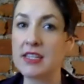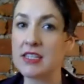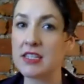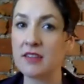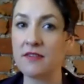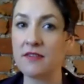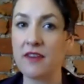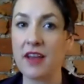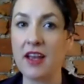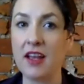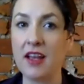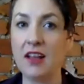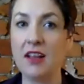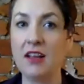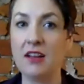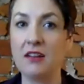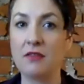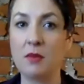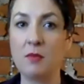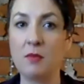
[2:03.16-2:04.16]
to file
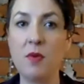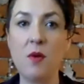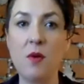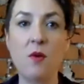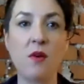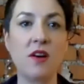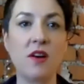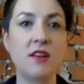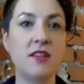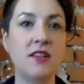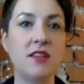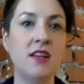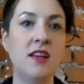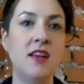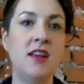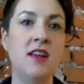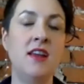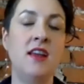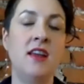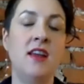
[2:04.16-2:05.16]
a report.
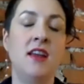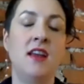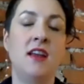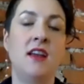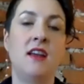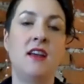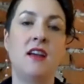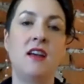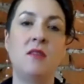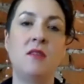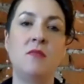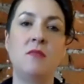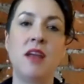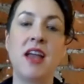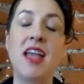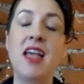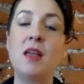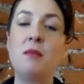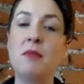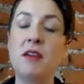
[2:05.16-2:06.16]
I
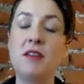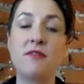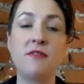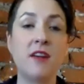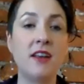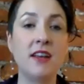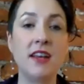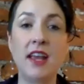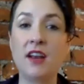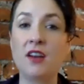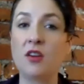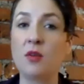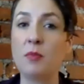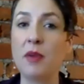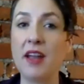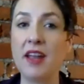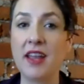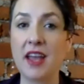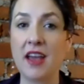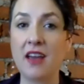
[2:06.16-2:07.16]
helped my friend get her
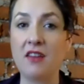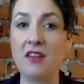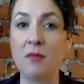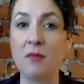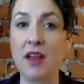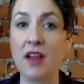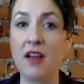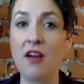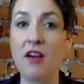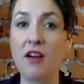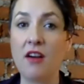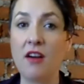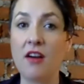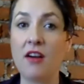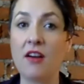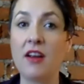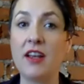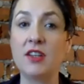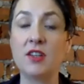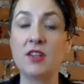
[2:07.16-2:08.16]
bike out of my car
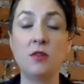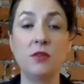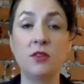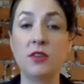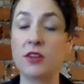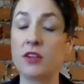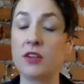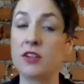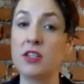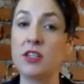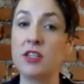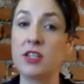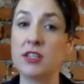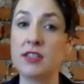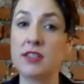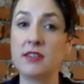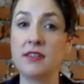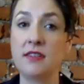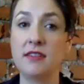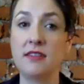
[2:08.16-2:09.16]
and told her to
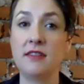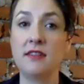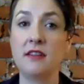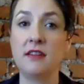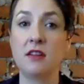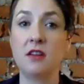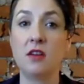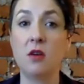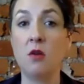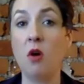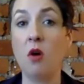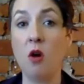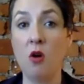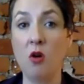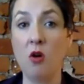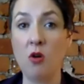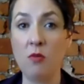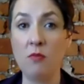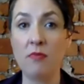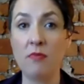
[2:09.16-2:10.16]
just go
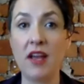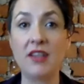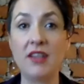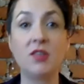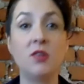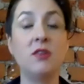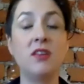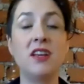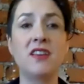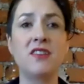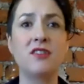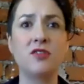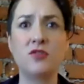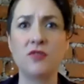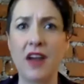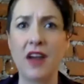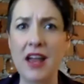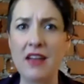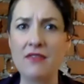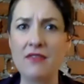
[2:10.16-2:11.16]
home. I told the other
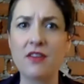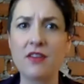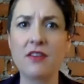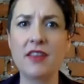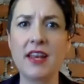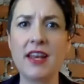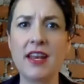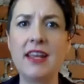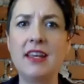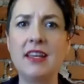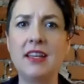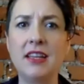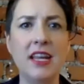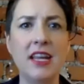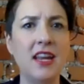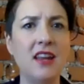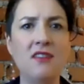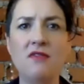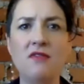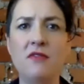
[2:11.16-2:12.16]
driver that he could
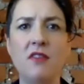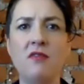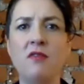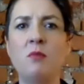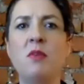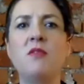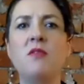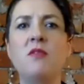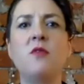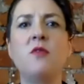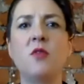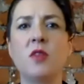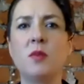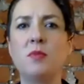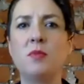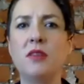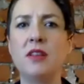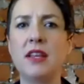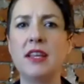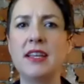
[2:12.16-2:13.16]
leave even before the
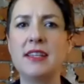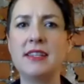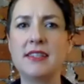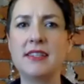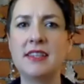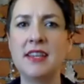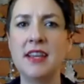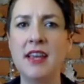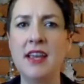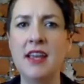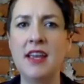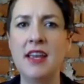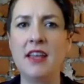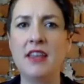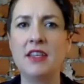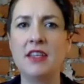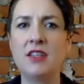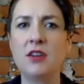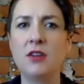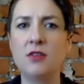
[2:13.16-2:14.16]
police and
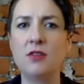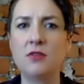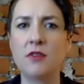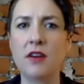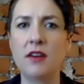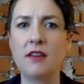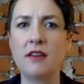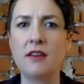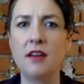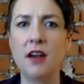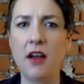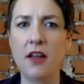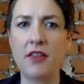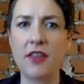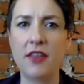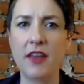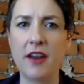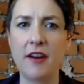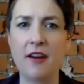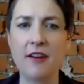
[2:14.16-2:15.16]
the tow truck got
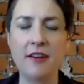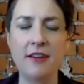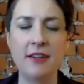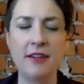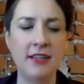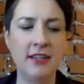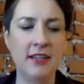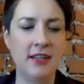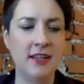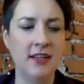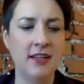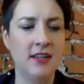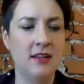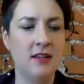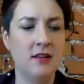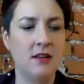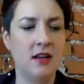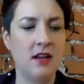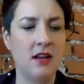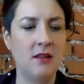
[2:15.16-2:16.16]
there
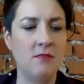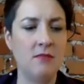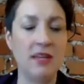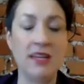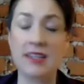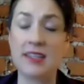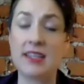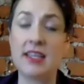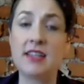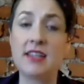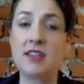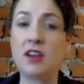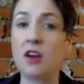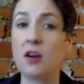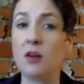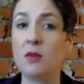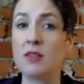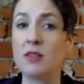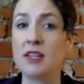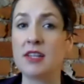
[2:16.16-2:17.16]
because his car
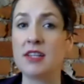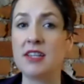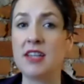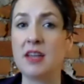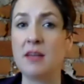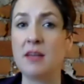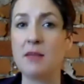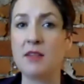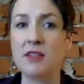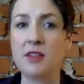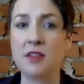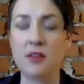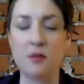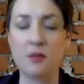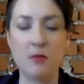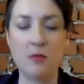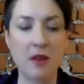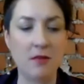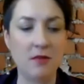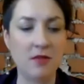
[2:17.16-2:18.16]
was undamaged, although
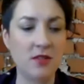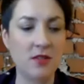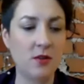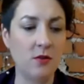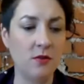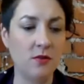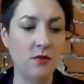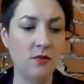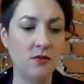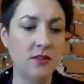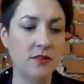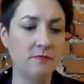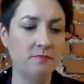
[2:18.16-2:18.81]
mine was totaled.